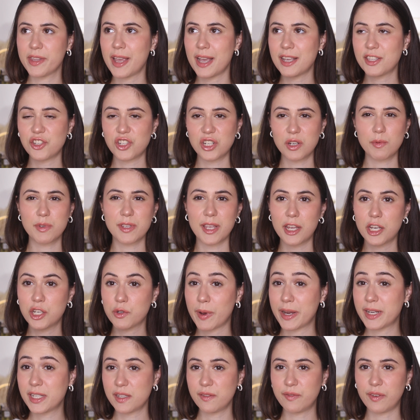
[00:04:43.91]
Yesterday was
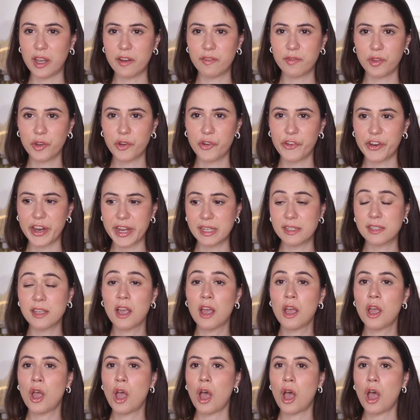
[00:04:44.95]
25 degrees.